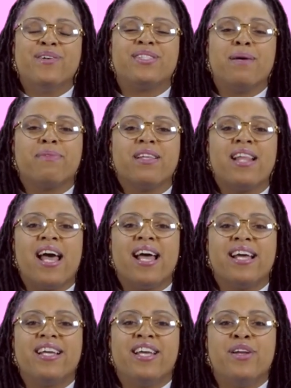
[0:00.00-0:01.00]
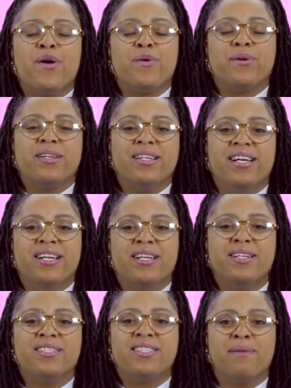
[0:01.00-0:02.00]
something
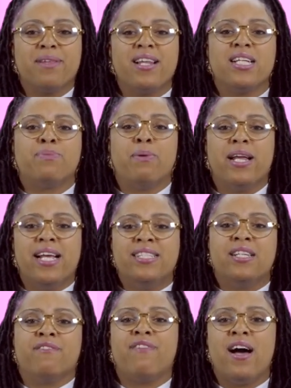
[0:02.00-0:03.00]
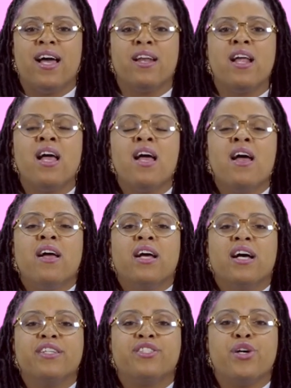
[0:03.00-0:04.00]
that's pretty easy to find.
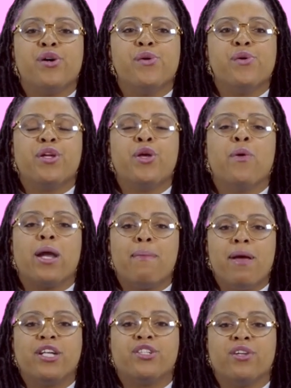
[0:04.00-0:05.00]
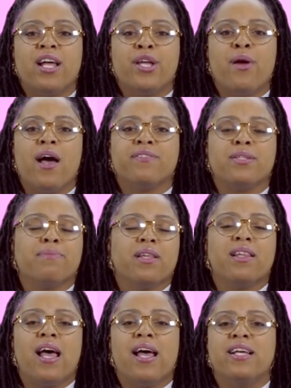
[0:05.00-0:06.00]
So you want to make sure that you have
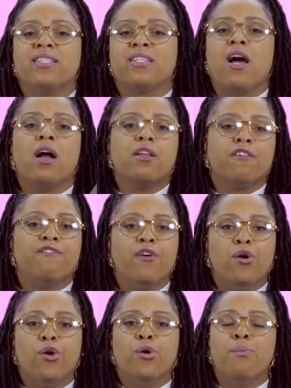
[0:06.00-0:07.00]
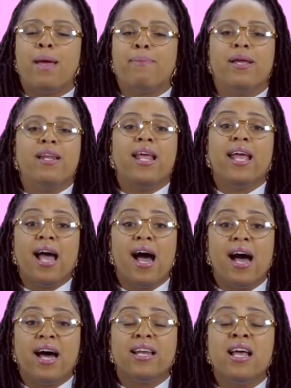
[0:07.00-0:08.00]
something that is colorful, maybe
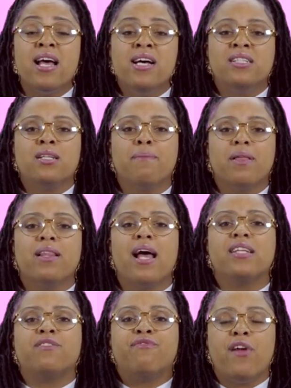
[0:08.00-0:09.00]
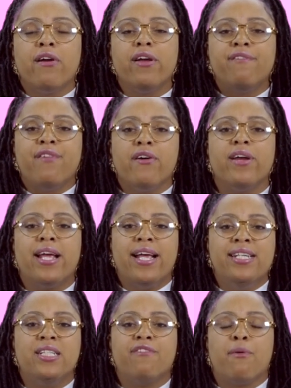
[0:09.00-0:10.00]
neon, something that's very, very
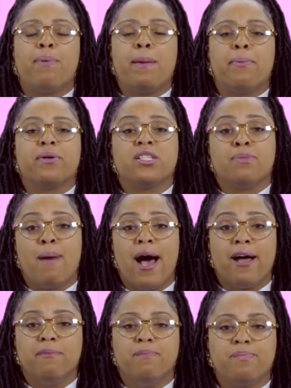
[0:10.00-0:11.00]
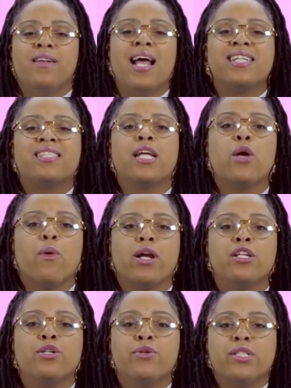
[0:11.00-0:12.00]
easy for people to spot. The next thing you want
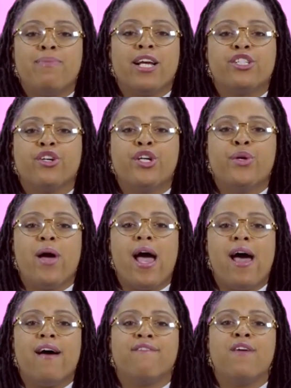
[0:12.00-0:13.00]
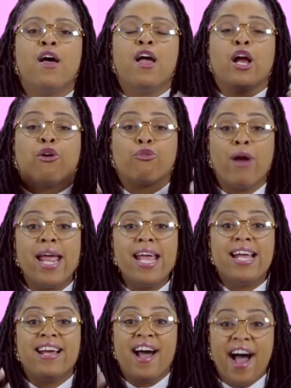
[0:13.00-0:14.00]
to do is make sure you have
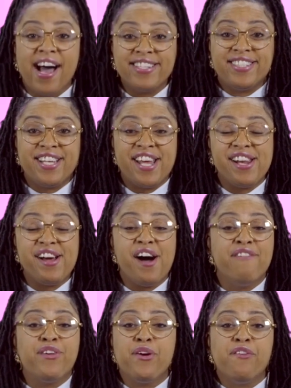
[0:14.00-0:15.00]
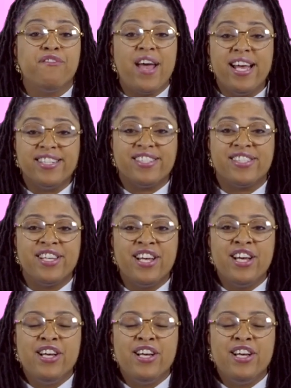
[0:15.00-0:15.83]
great content of your events.